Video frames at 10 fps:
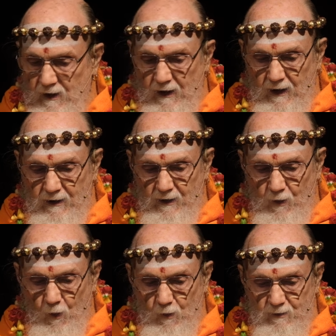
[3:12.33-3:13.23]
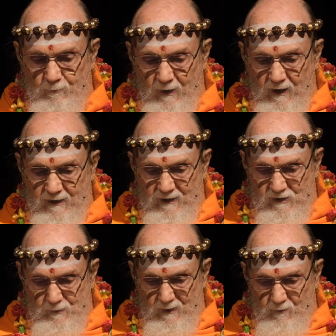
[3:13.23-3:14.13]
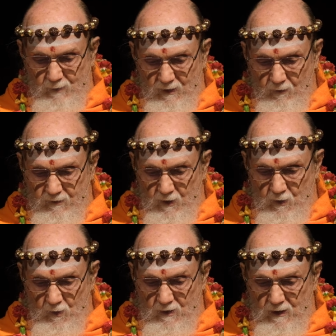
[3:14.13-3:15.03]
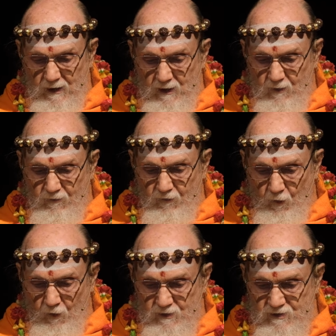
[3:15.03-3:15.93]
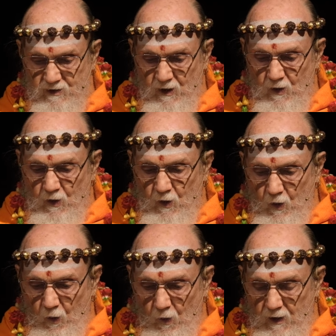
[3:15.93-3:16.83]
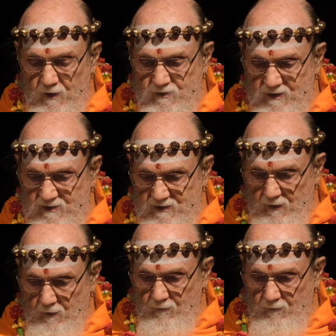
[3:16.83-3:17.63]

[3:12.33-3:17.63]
and the golden body has been built, the kundalini force coils itself